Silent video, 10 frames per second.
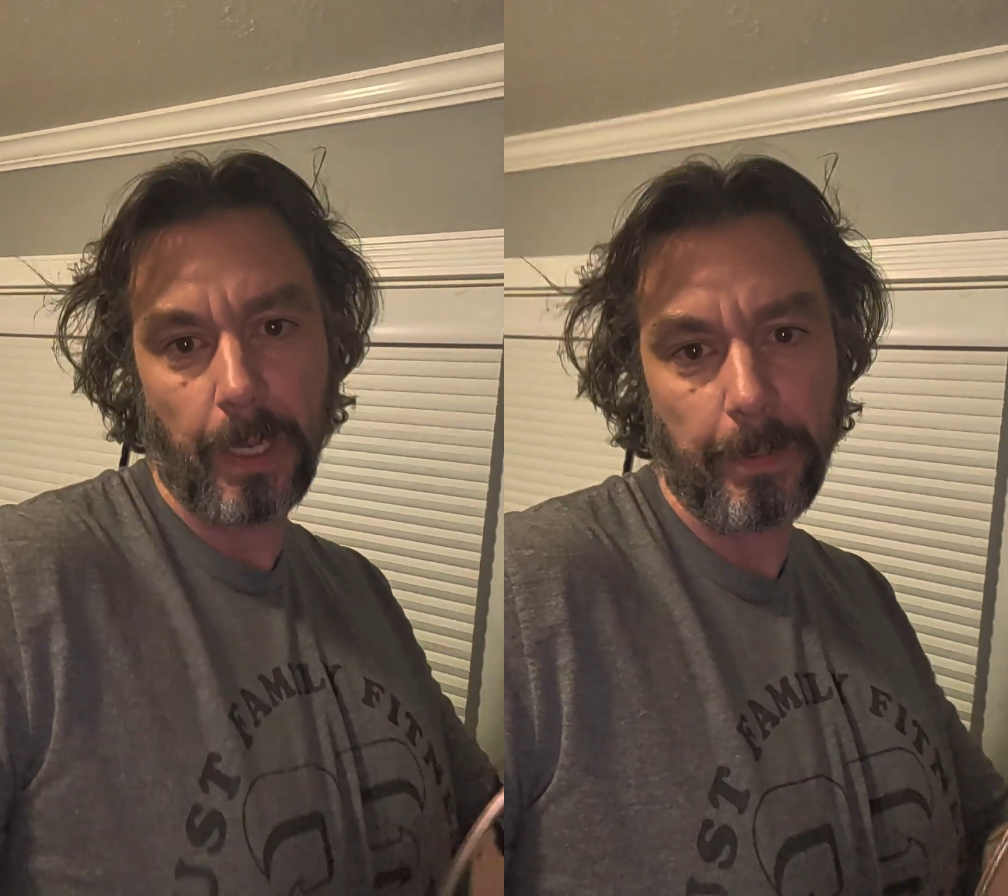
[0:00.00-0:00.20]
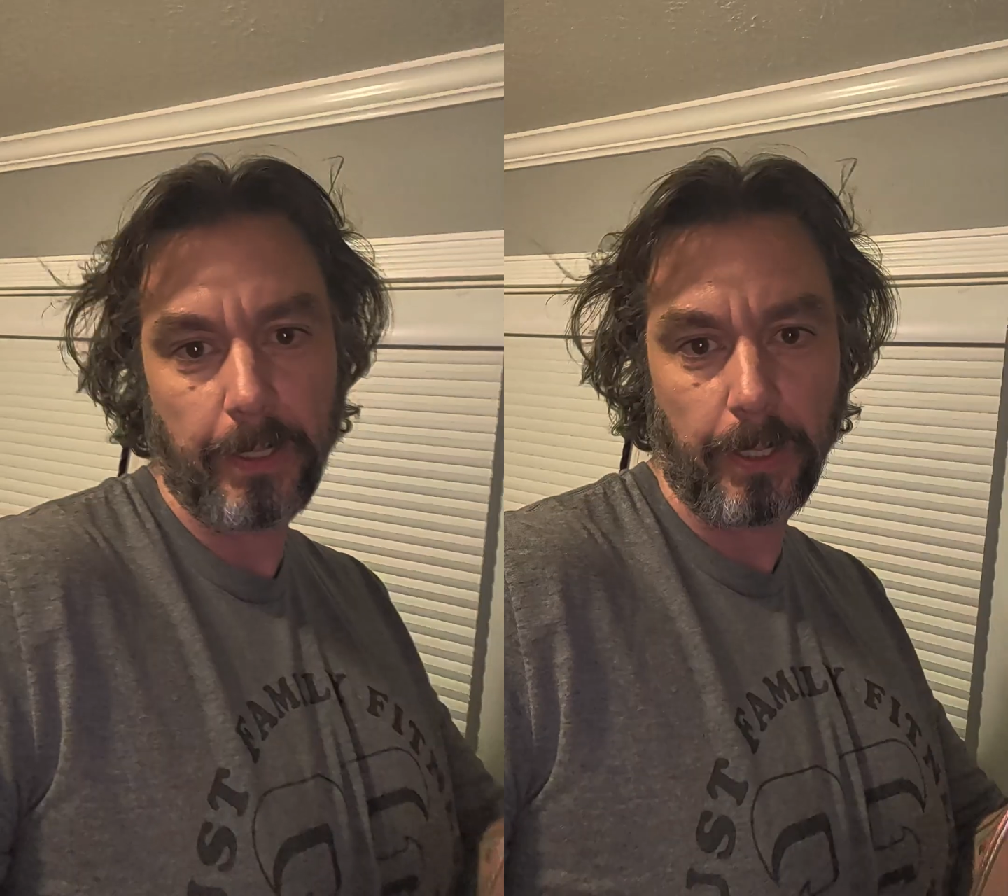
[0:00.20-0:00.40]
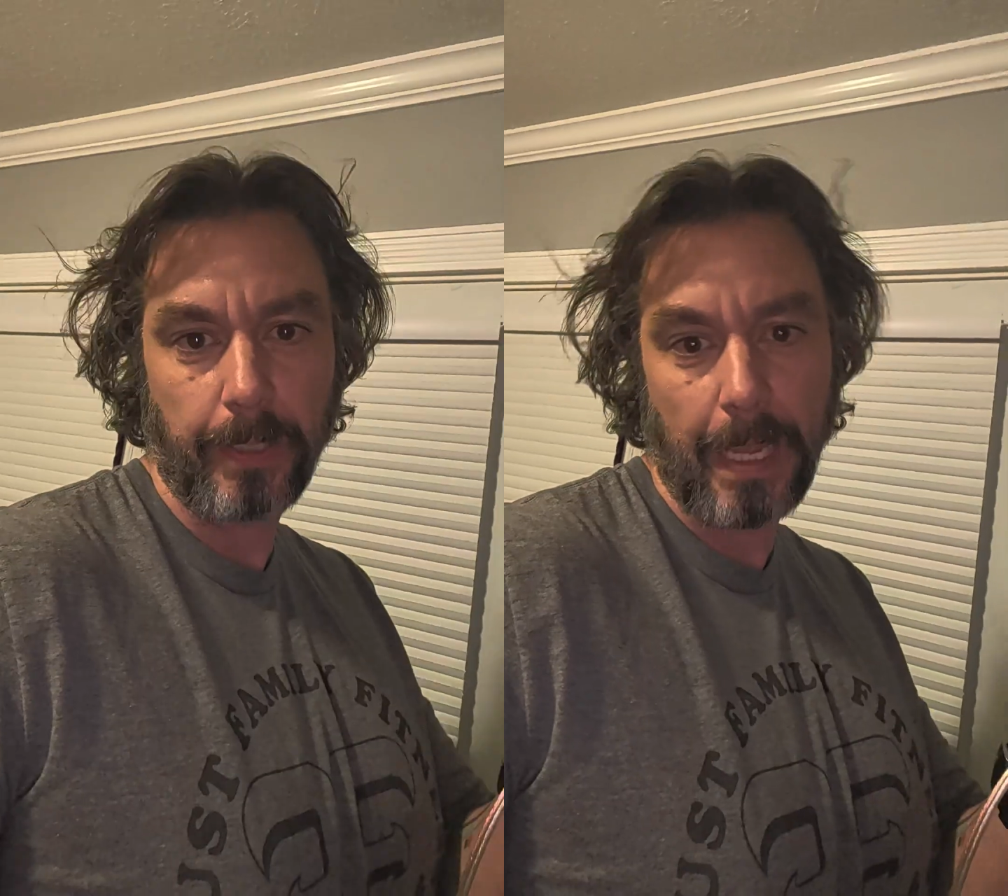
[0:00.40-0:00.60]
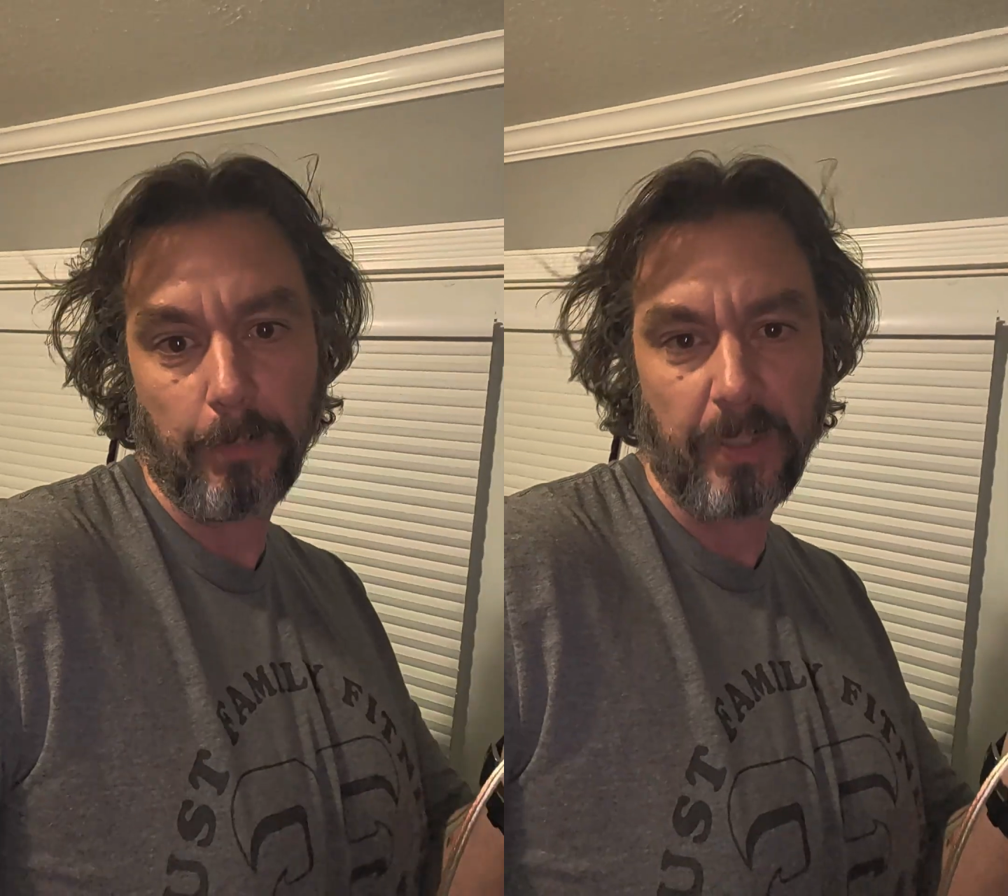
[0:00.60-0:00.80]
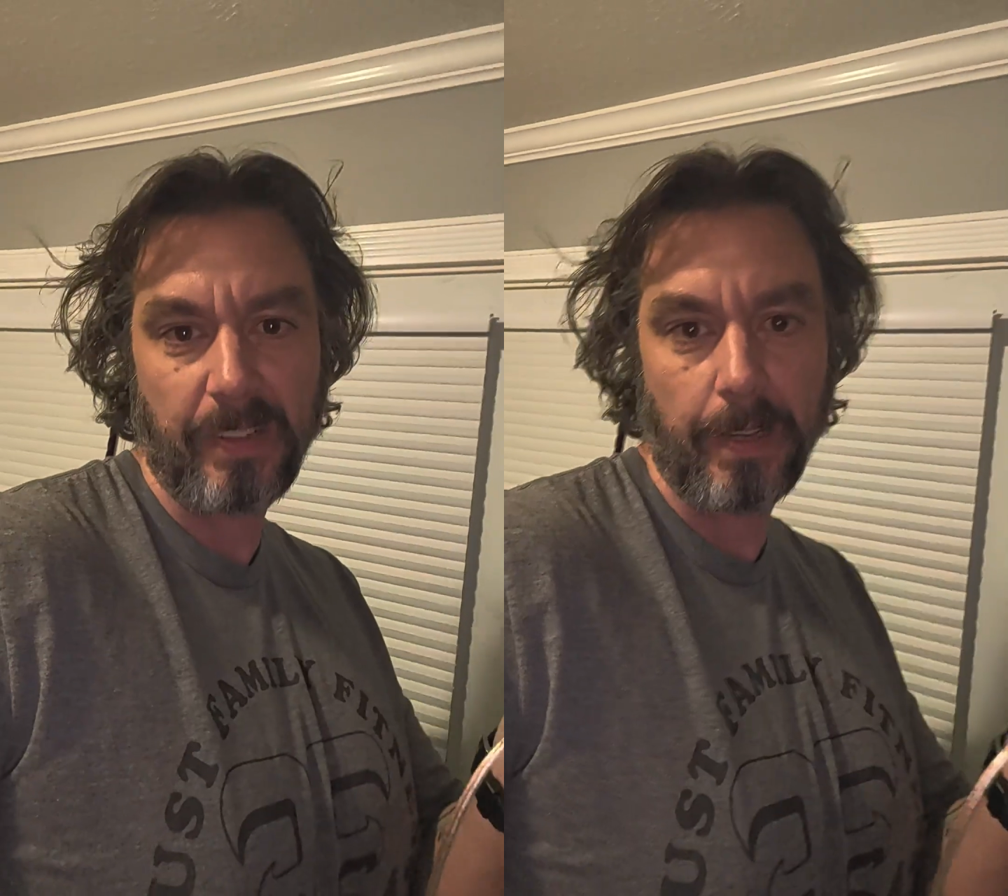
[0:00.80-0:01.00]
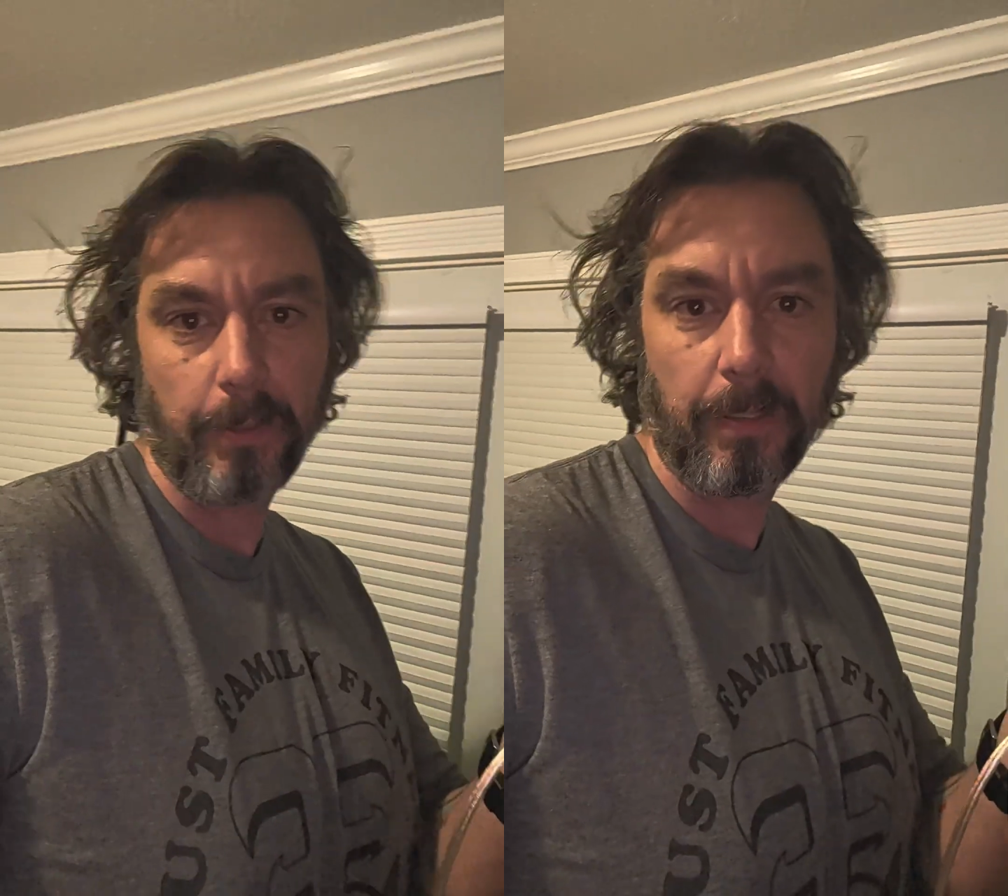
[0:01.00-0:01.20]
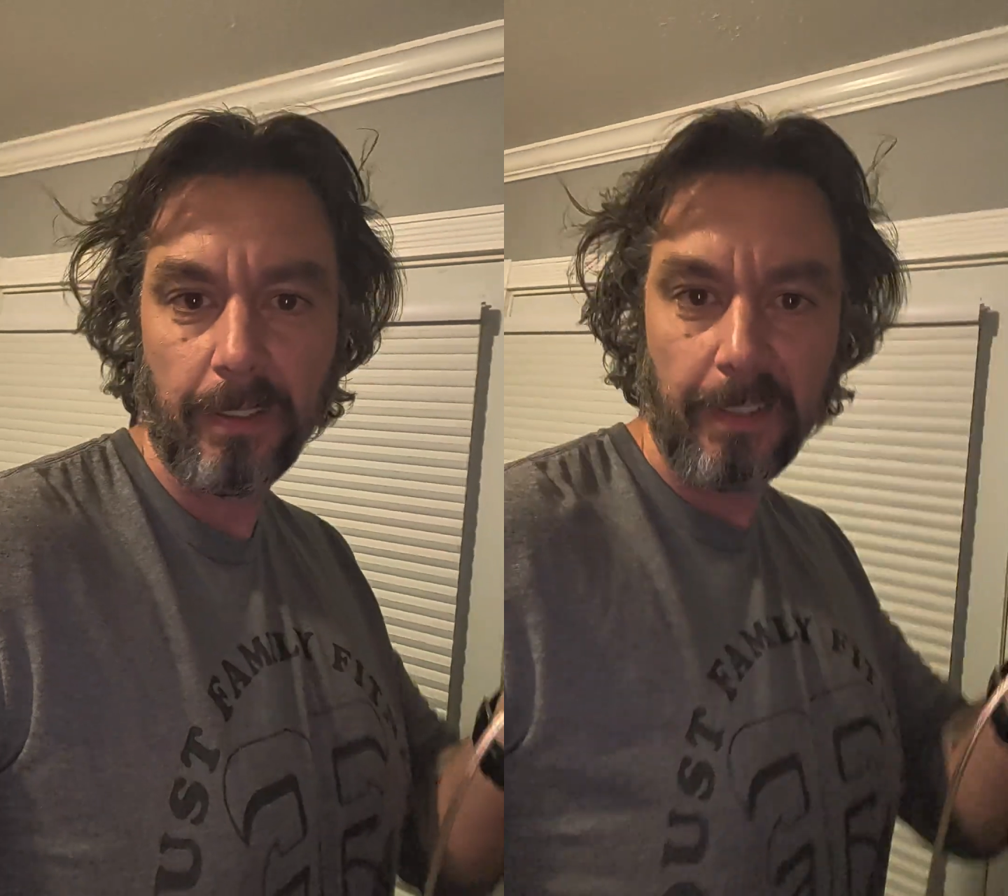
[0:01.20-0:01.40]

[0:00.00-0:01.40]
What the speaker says: up into your damned receiver.